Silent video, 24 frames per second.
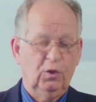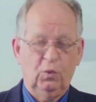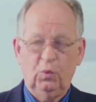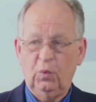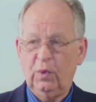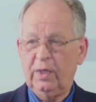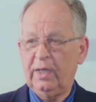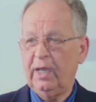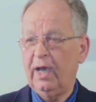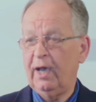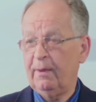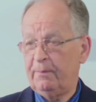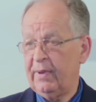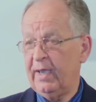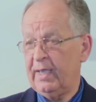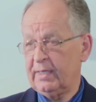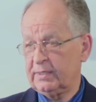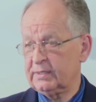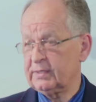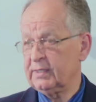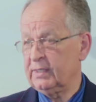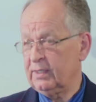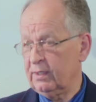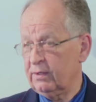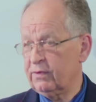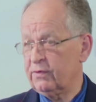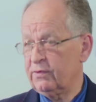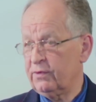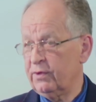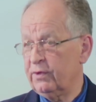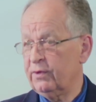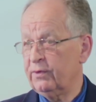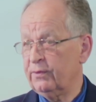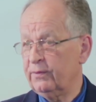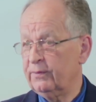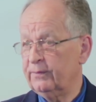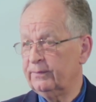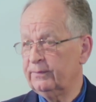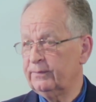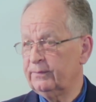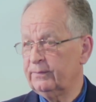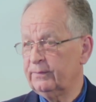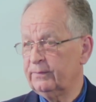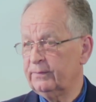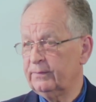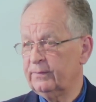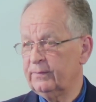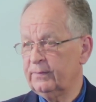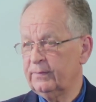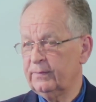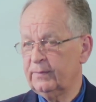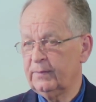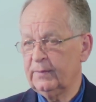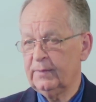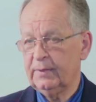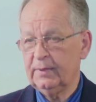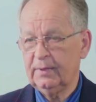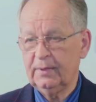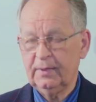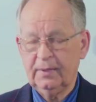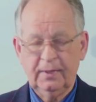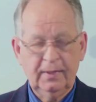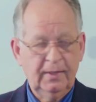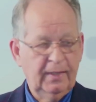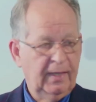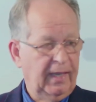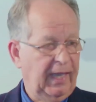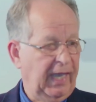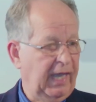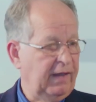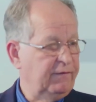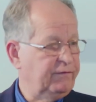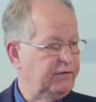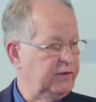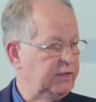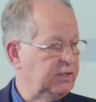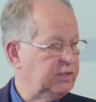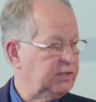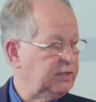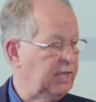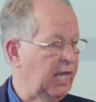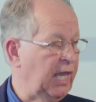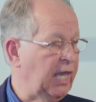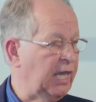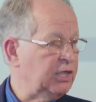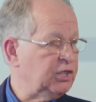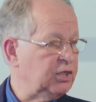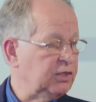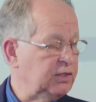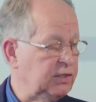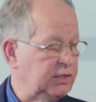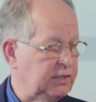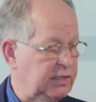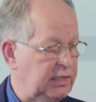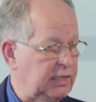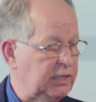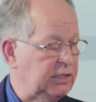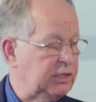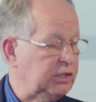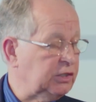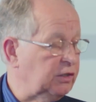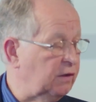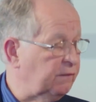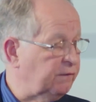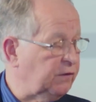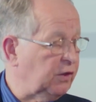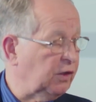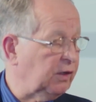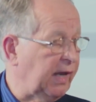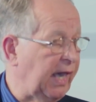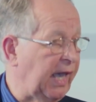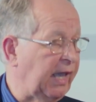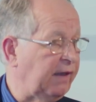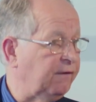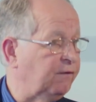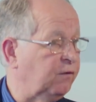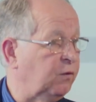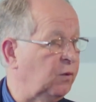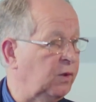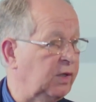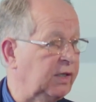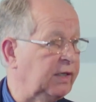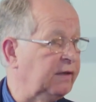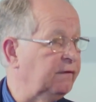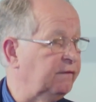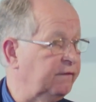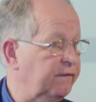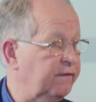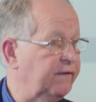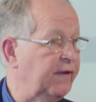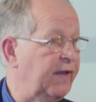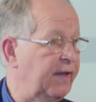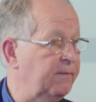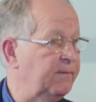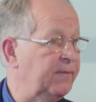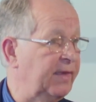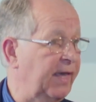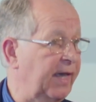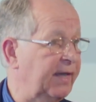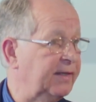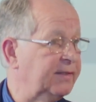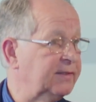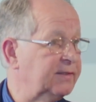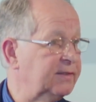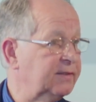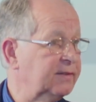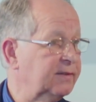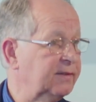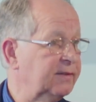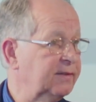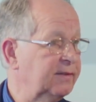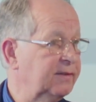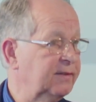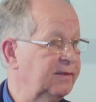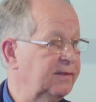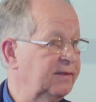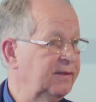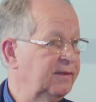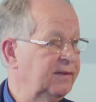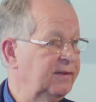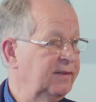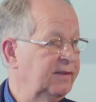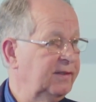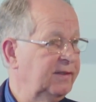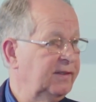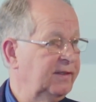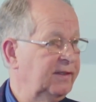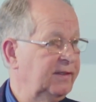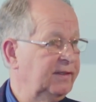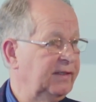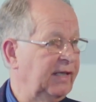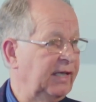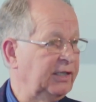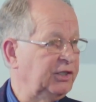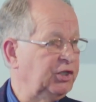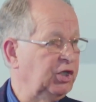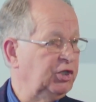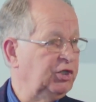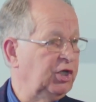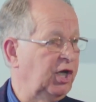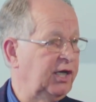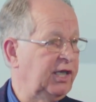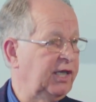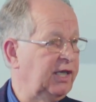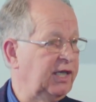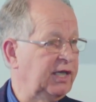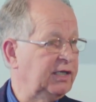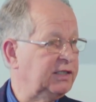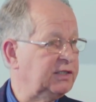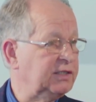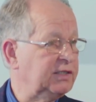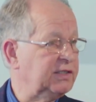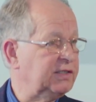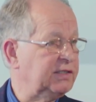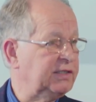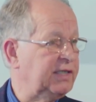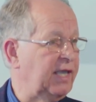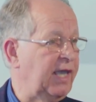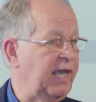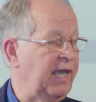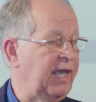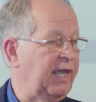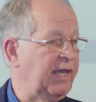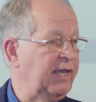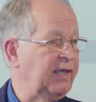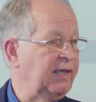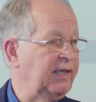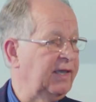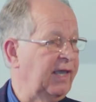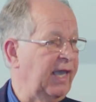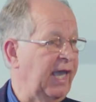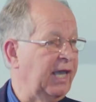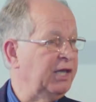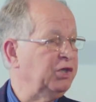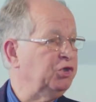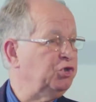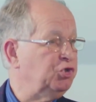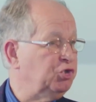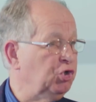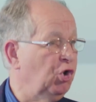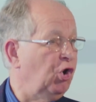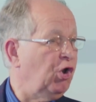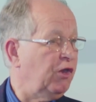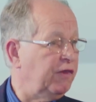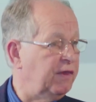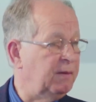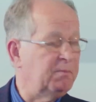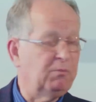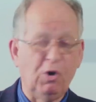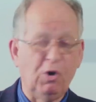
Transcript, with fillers: We are passing through. Every stage and season of your life will confirm that, that you're not here to stay. Enjoy the